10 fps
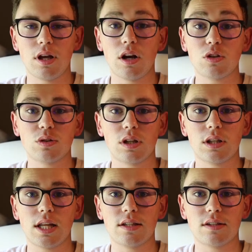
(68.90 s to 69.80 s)
And also the
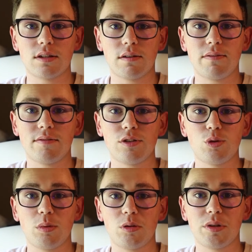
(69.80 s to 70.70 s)
lens is a
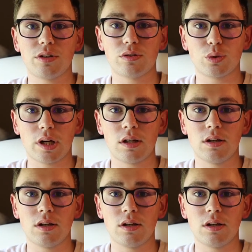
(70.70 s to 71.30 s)
52mm thread,